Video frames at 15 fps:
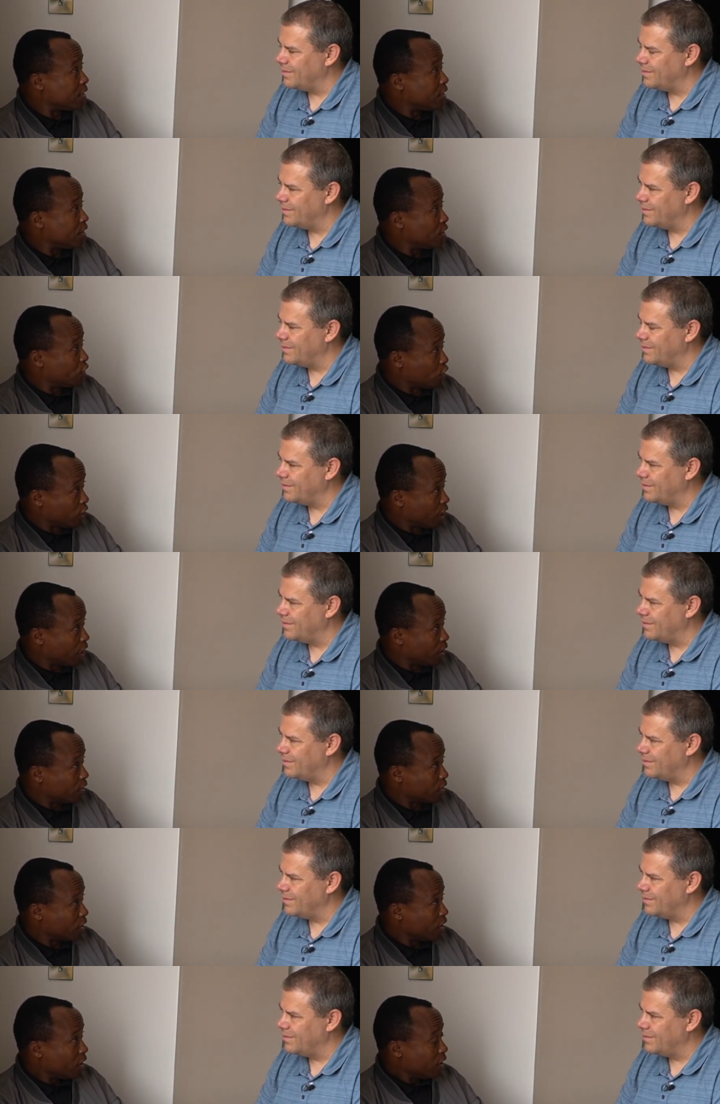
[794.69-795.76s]
Speaker 1: in the
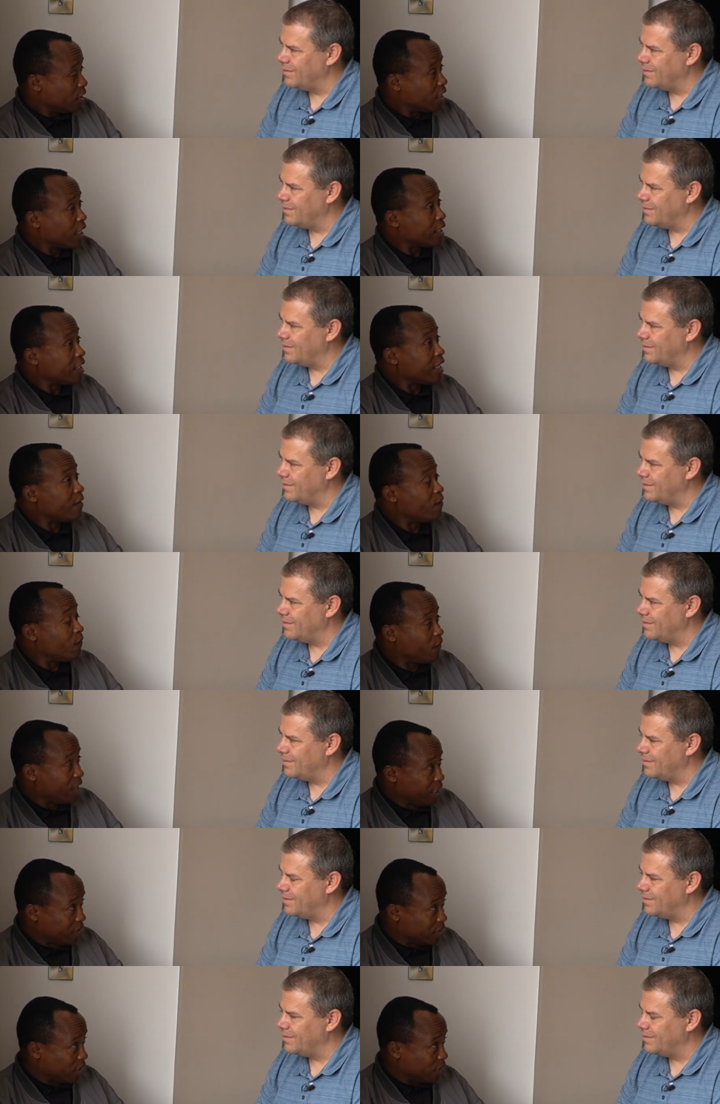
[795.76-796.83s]
church that
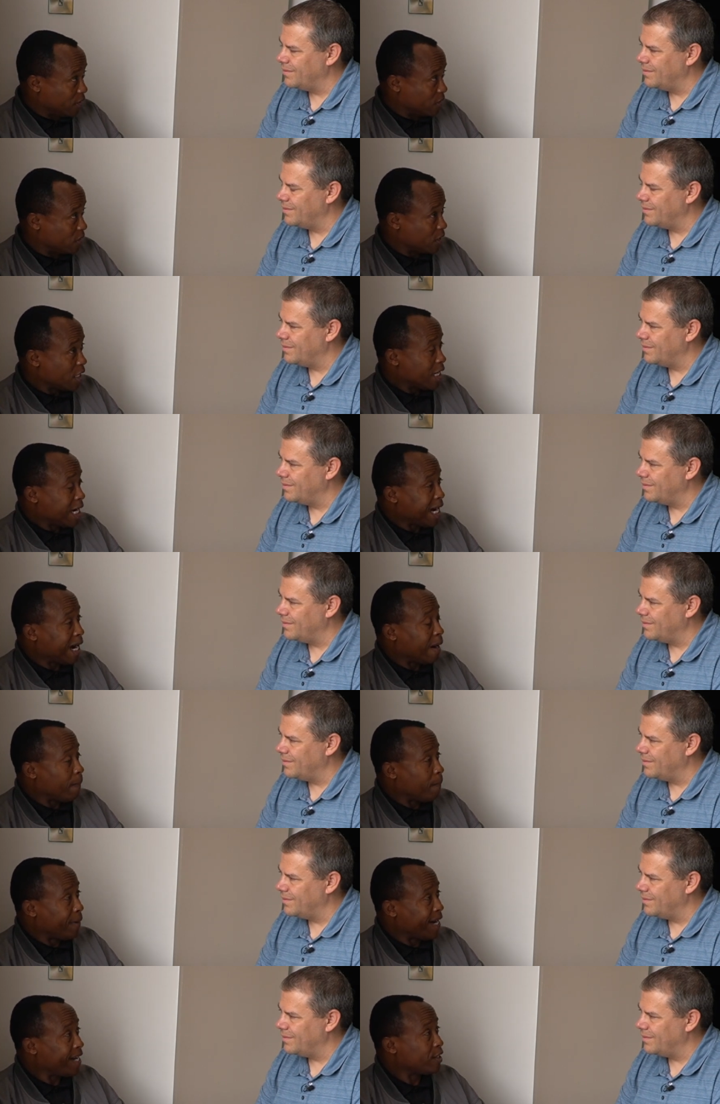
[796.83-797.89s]
evangelists are
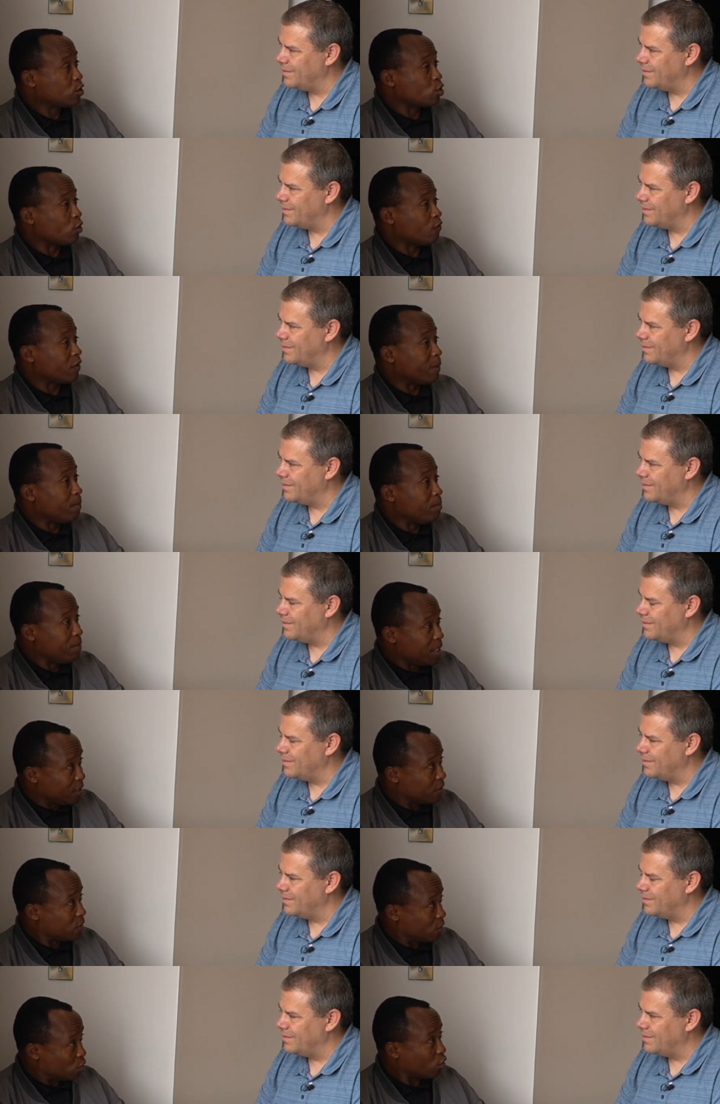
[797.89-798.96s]
part of the
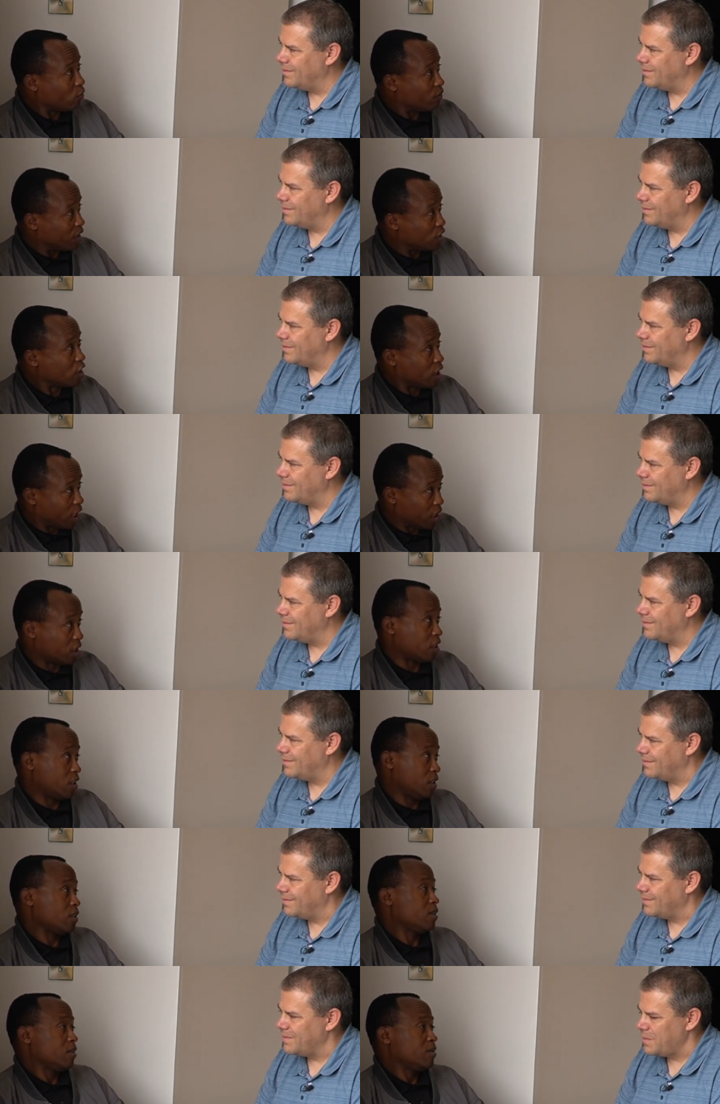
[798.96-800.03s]
ministry of the
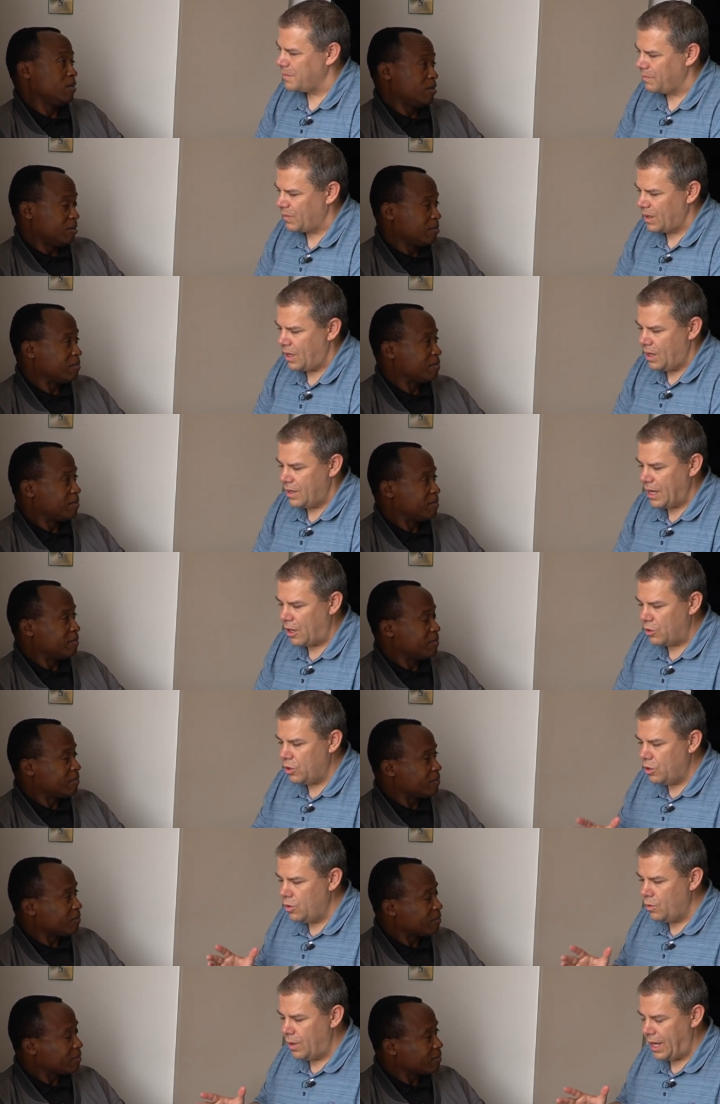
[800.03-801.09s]
church.
Speaker 2: Now
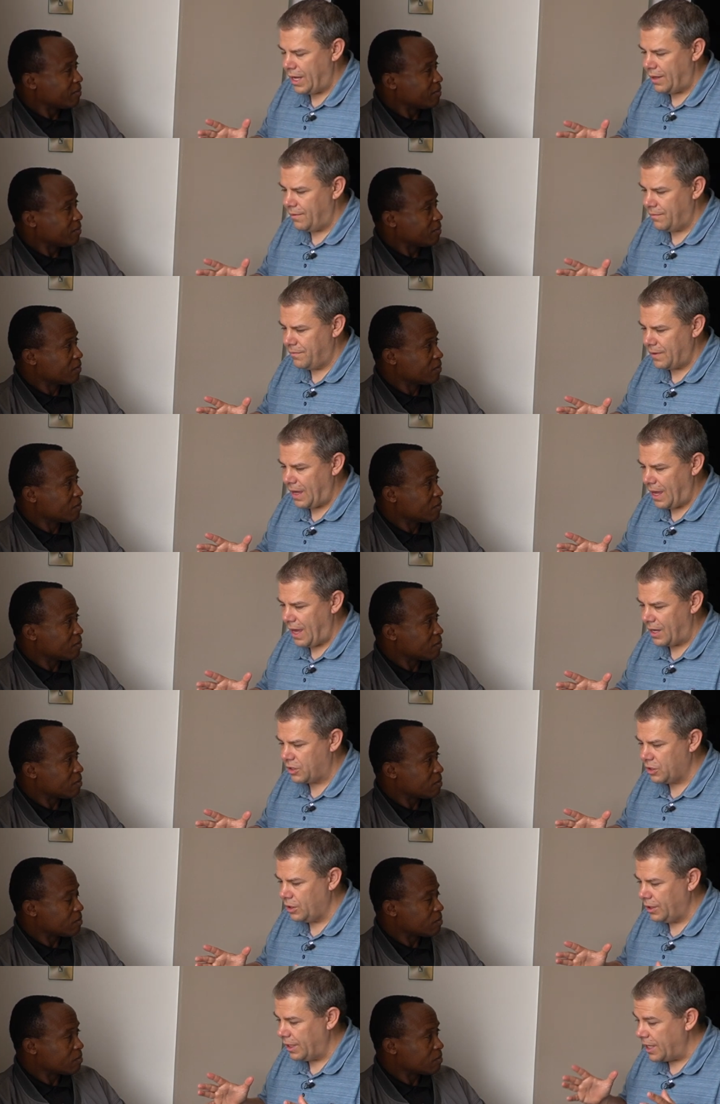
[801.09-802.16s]
you have
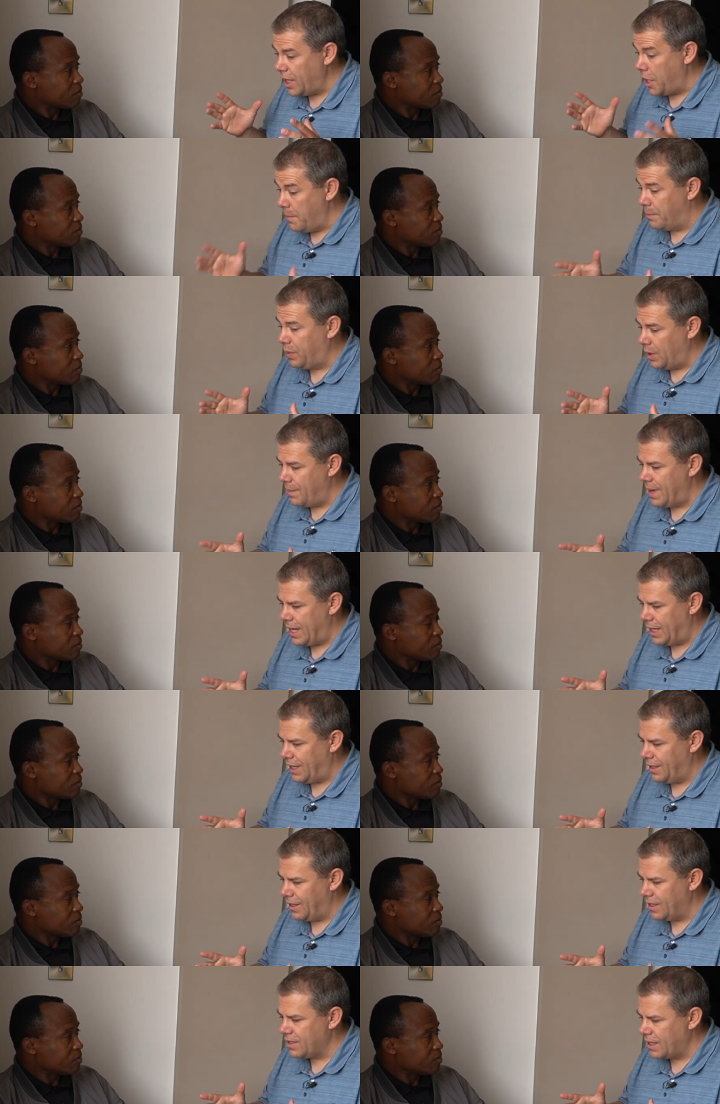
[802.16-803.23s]
actually
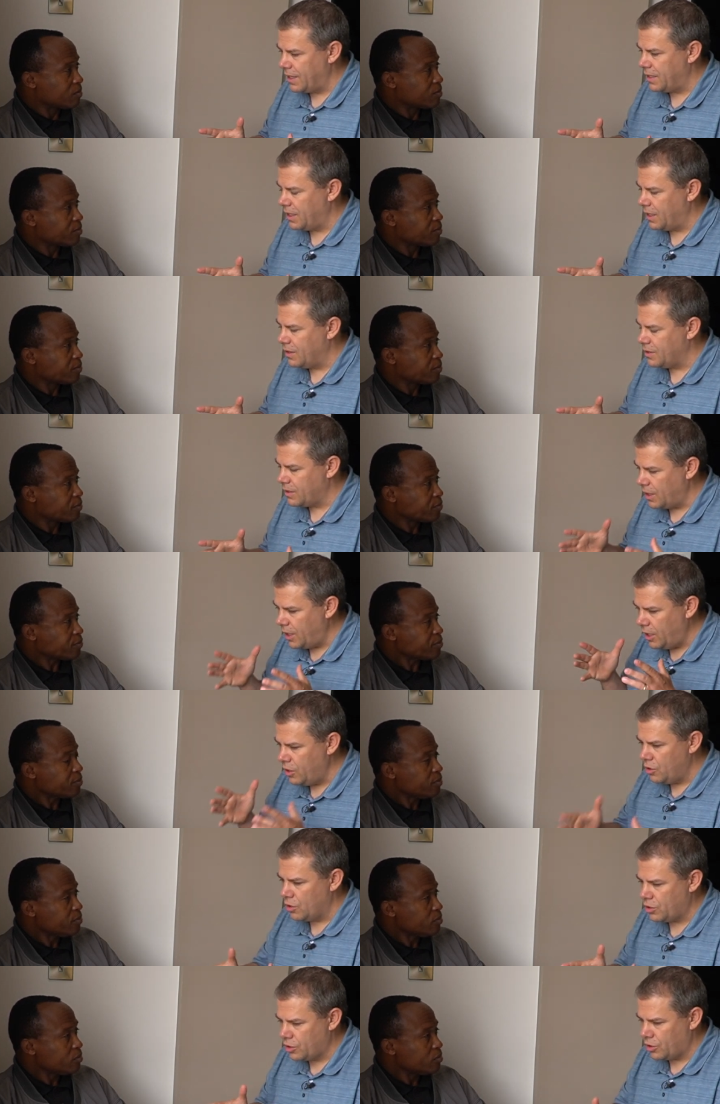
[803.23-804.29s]
implemented these ideas in
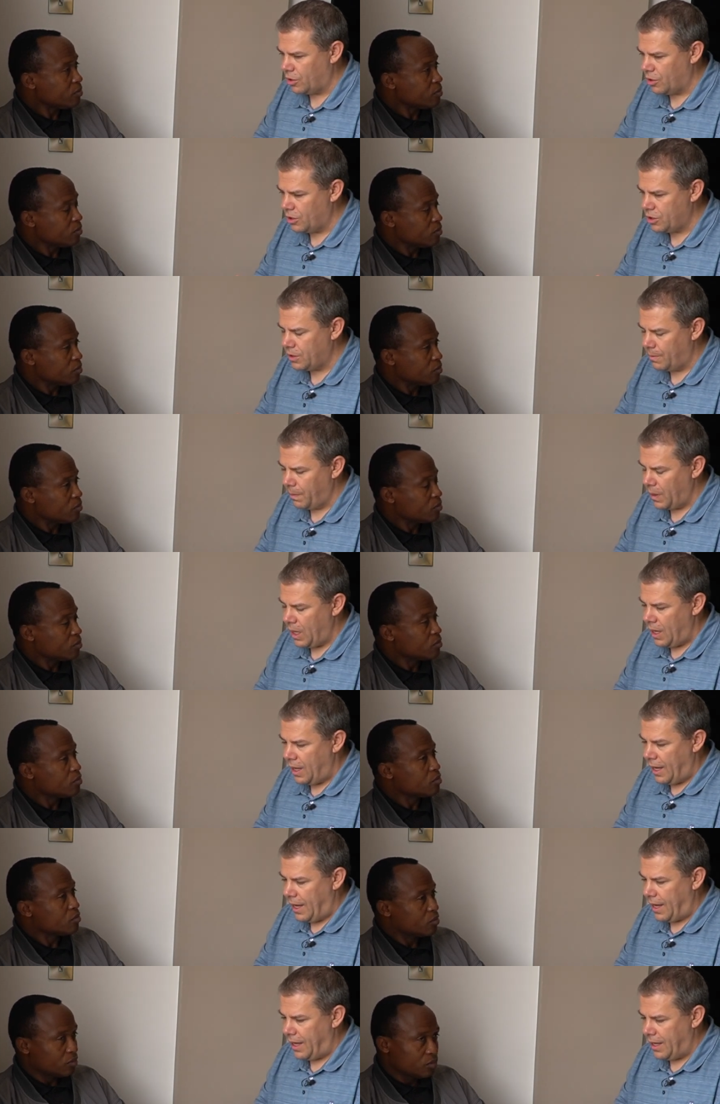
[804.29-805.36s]
your church,
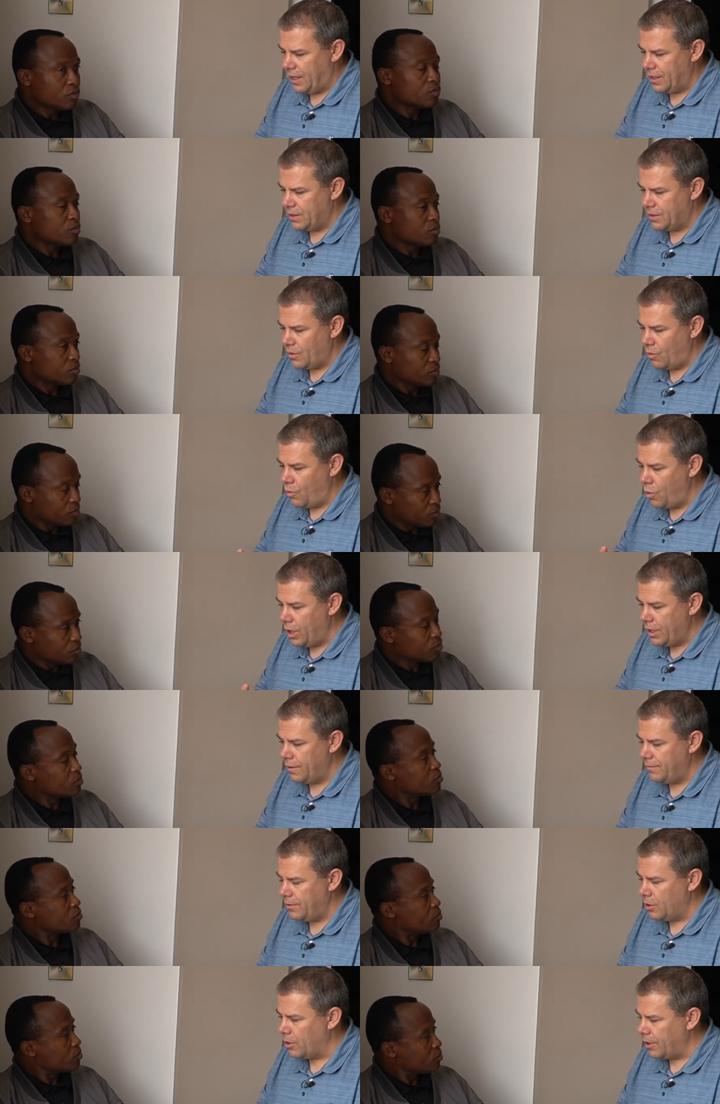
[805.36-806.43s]
and one
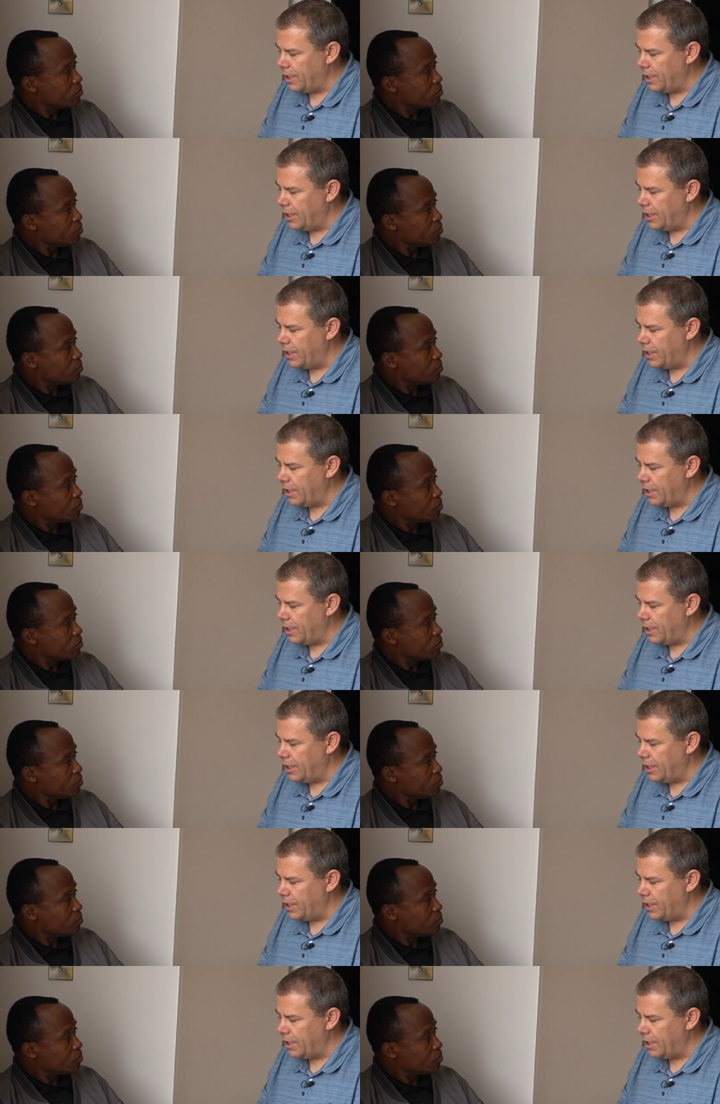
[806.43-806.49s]
of your